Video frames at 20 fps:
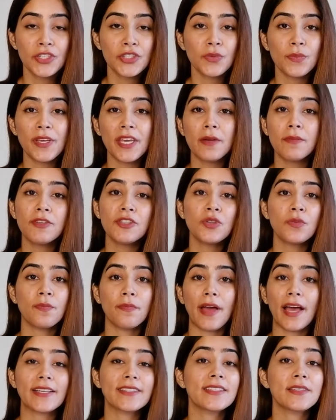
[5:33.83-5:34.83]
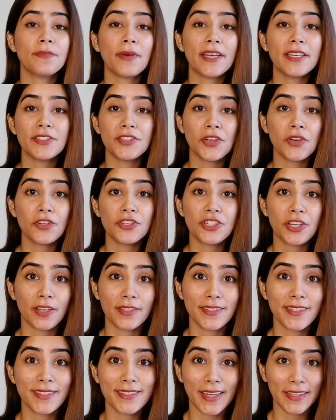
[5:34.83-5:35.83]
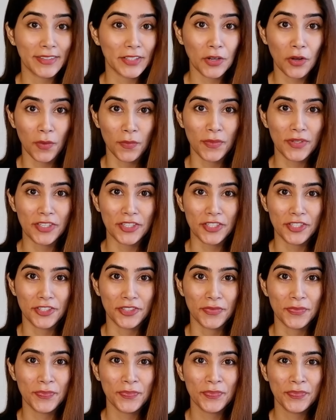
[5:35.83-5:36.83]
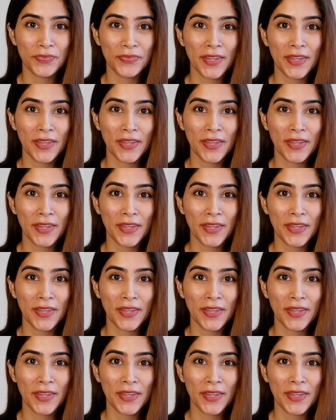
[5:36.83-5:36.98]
to be able to maximize your chances at the competition.